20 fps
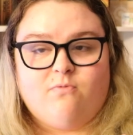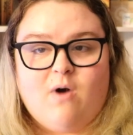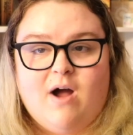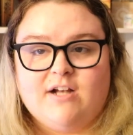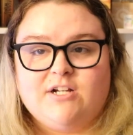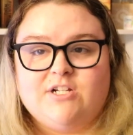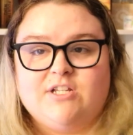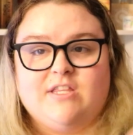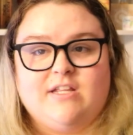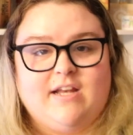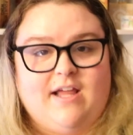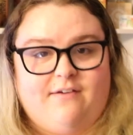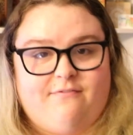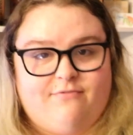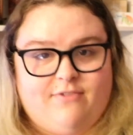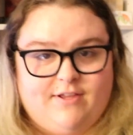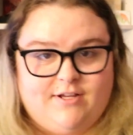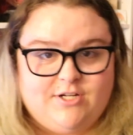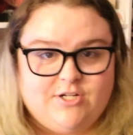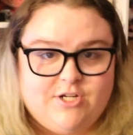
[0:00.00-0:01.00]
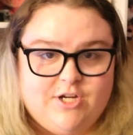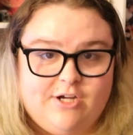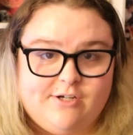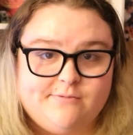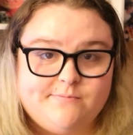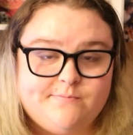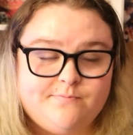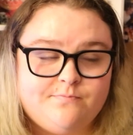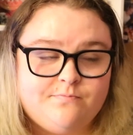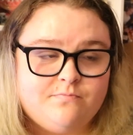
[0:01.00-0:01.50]
watched the Netflix
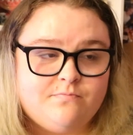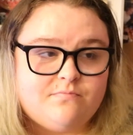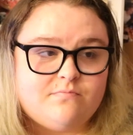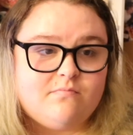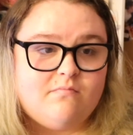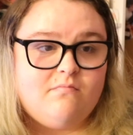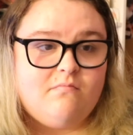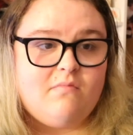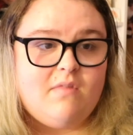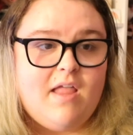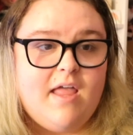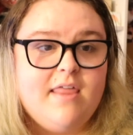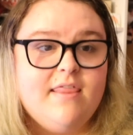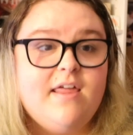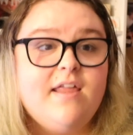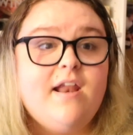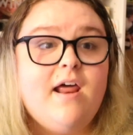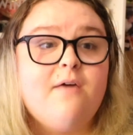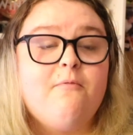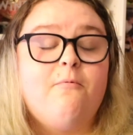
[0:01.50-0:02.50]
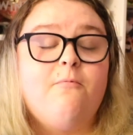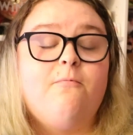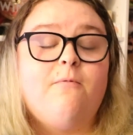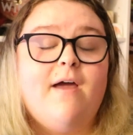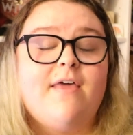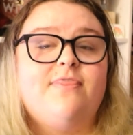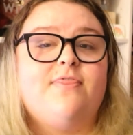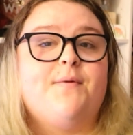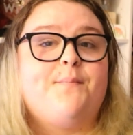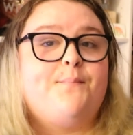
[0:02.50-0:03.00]
show, and then I
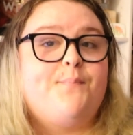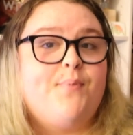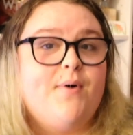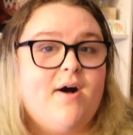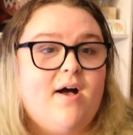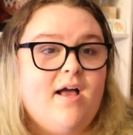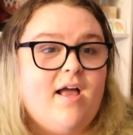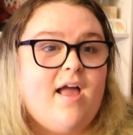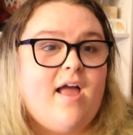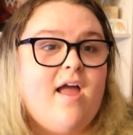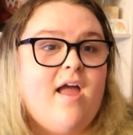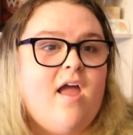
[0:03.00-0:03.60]
read the book.